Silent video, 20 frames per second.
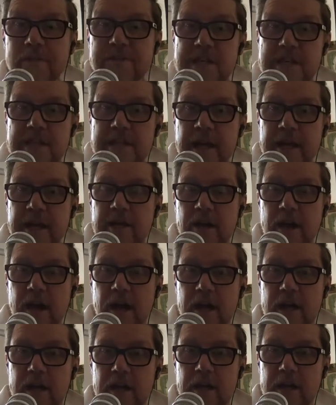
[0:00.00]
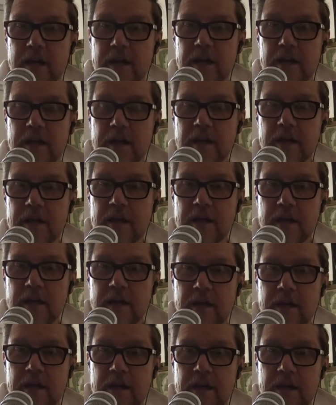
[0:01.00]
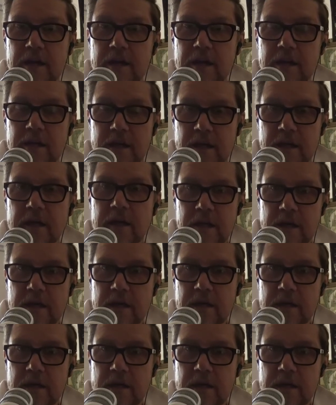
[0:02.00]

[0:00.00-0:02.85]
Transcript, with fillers: Oh, I've seen that guy. Whoa, whoa, that That's is what a, it does to